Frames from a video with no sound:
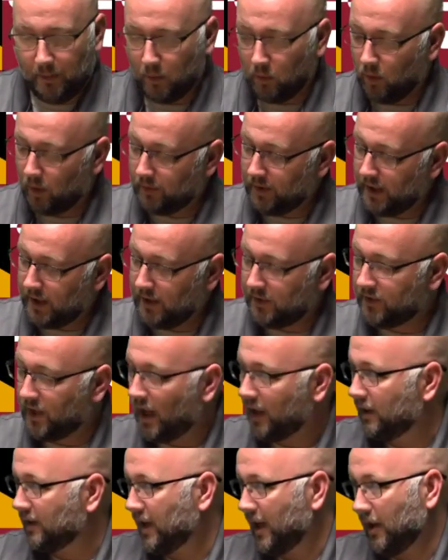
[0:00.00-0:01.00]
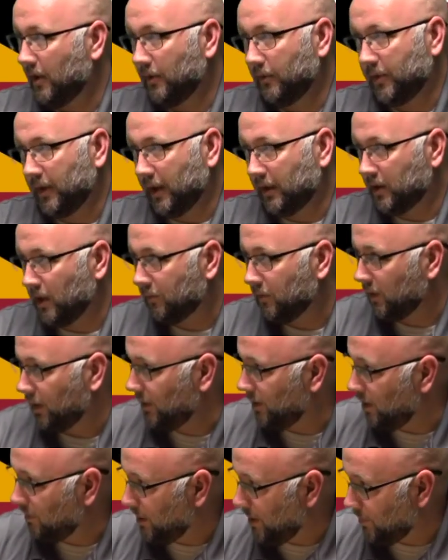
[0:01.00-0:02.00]
people on the east side of town think
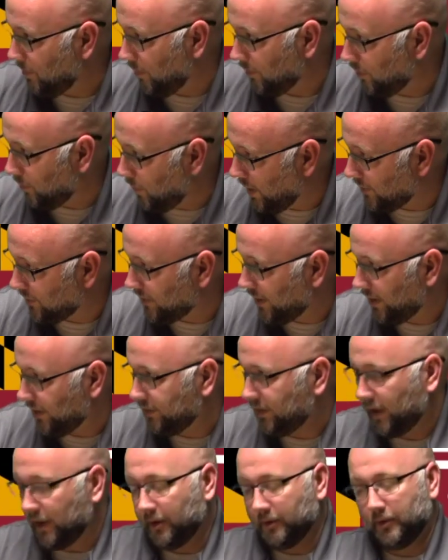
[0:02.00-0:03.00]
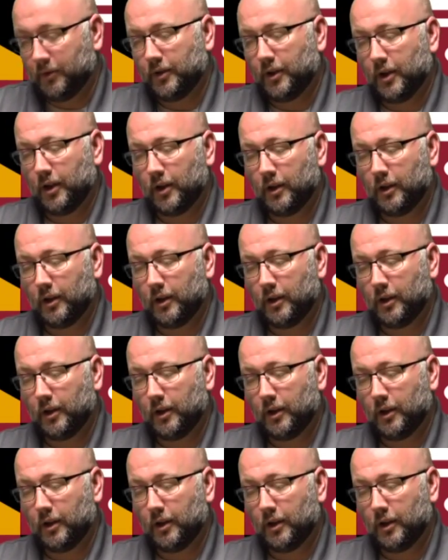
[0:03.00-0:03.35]
differently than the people on the west side of town,